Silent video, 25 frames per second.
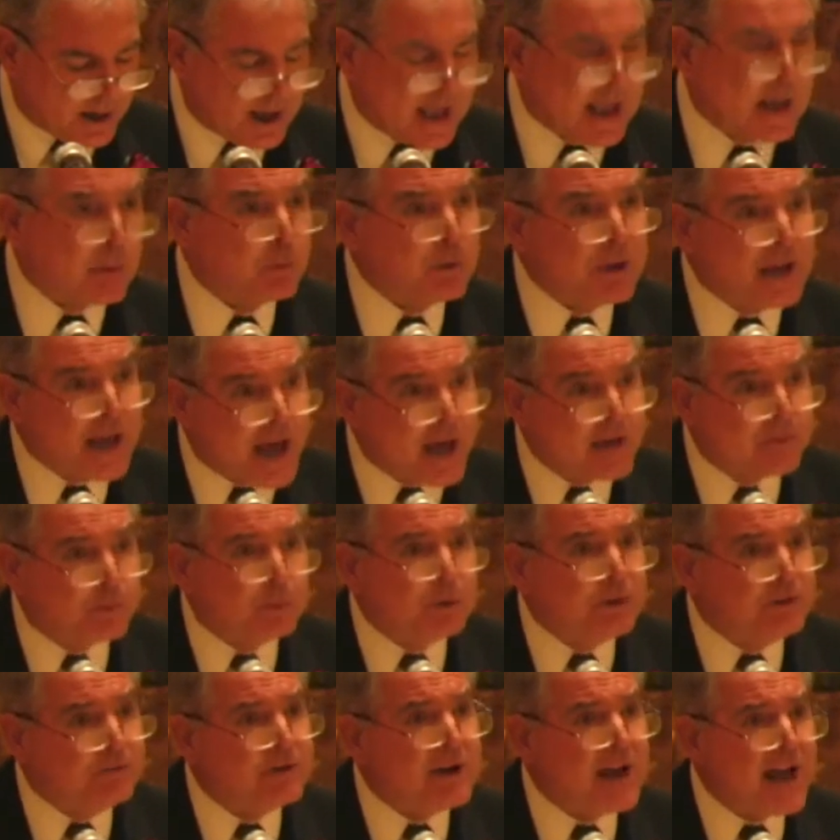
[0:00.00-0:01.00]
And we
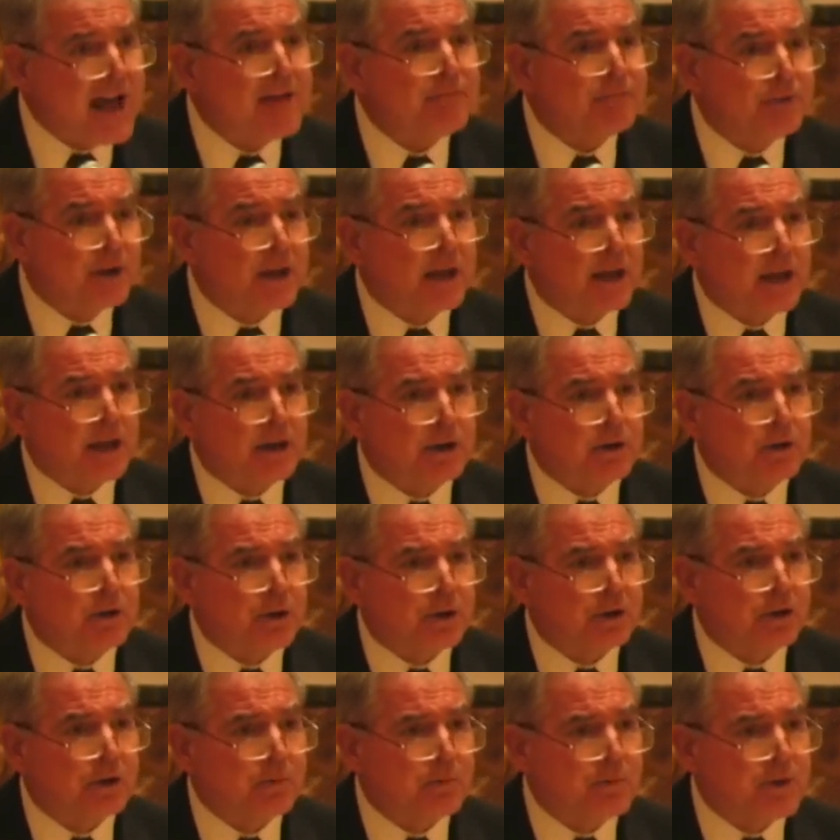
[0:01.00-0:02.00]
even advocated
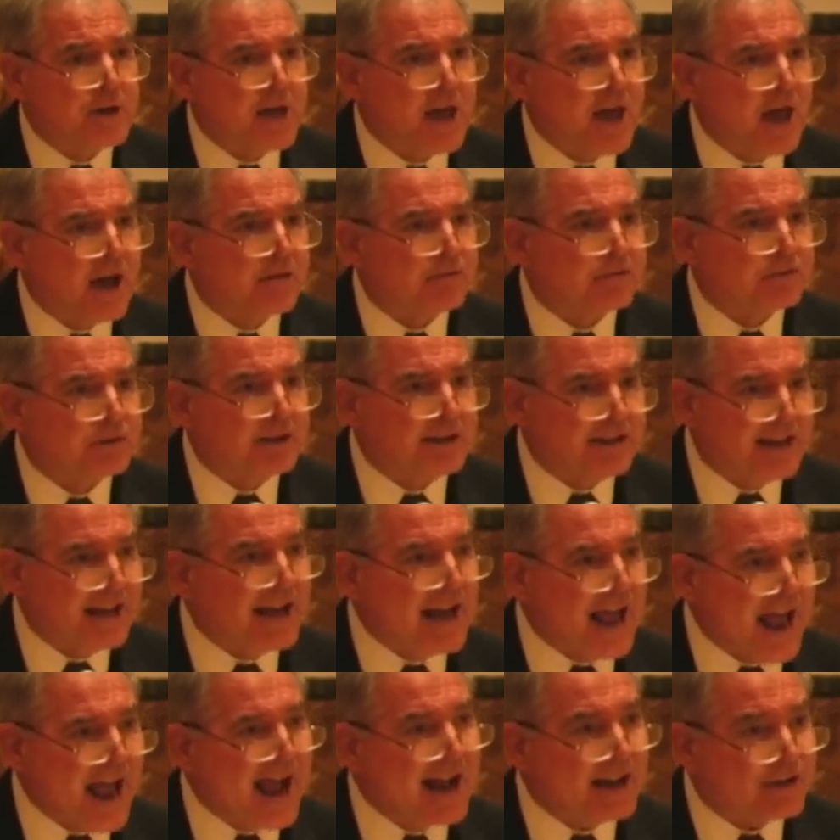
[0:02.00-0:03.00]
on their behalf to get
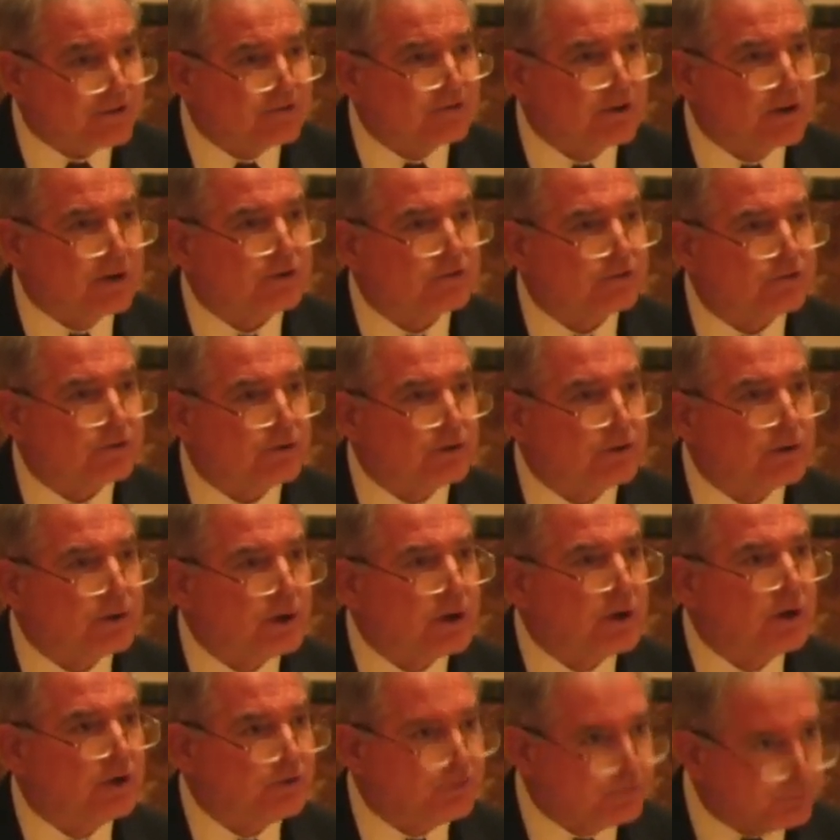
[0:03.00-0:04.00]
access to
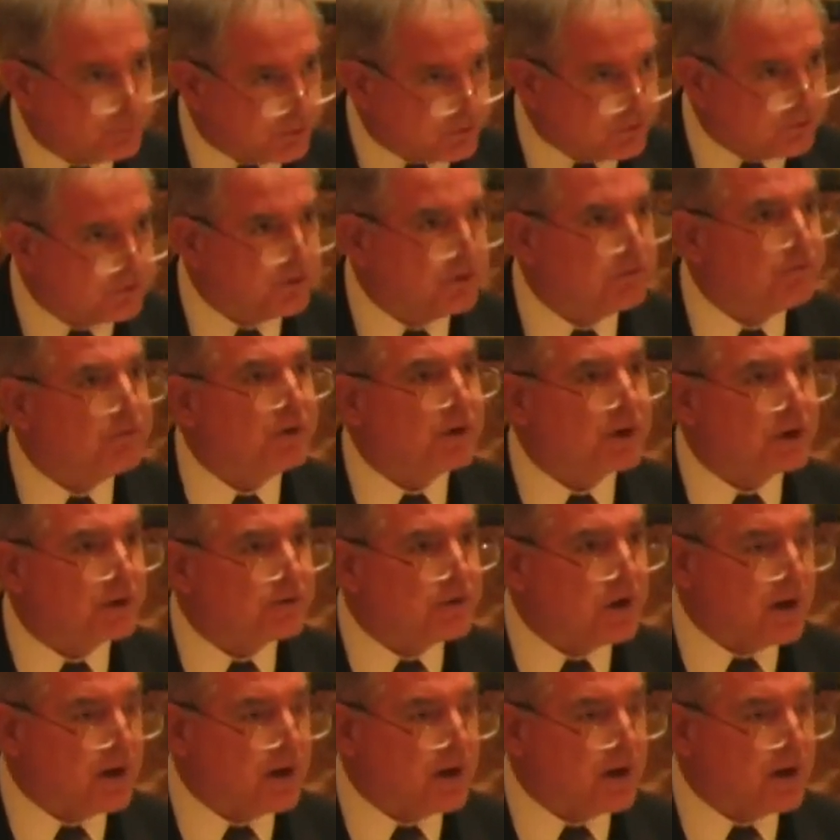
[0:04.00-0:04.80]
specific